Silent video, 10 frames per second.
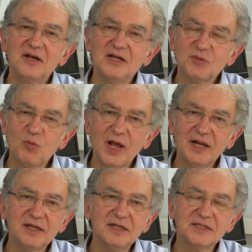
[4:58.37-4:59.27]
as well
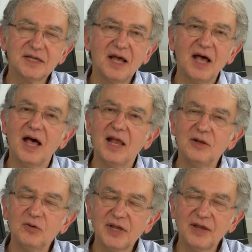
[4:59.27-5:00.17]
as
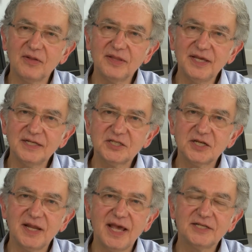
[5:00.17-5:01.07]
looking on the
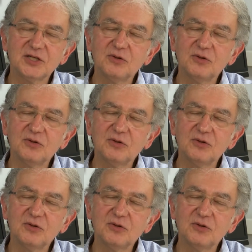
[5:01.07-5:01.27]
internet,